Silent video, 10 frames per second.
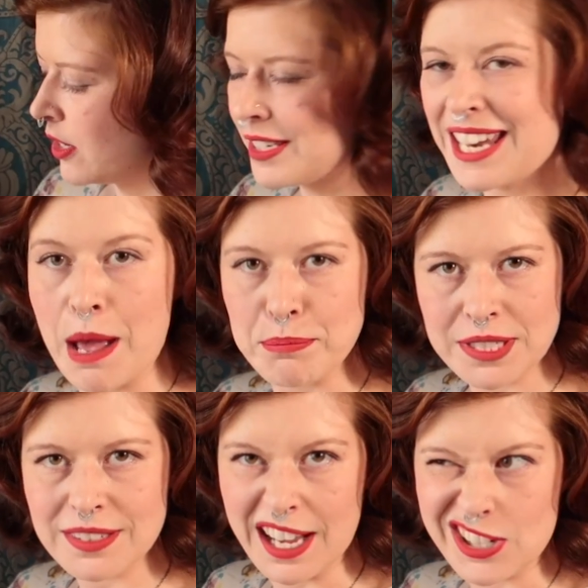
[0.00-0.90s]
they're
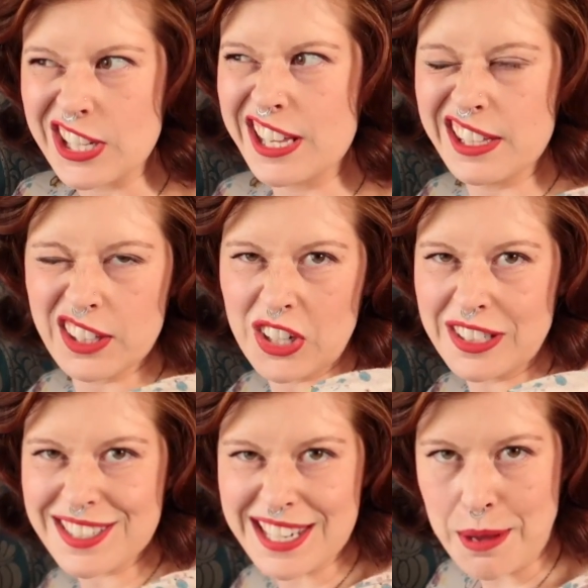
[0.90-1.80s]
snaps, actually. I think they're
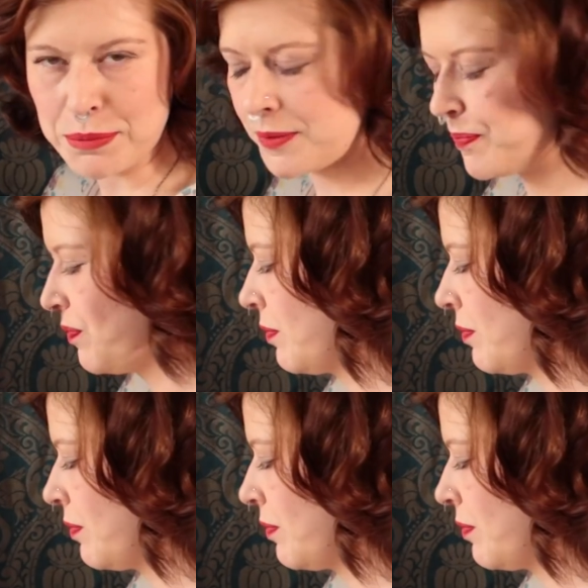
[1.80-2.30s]
called snaps.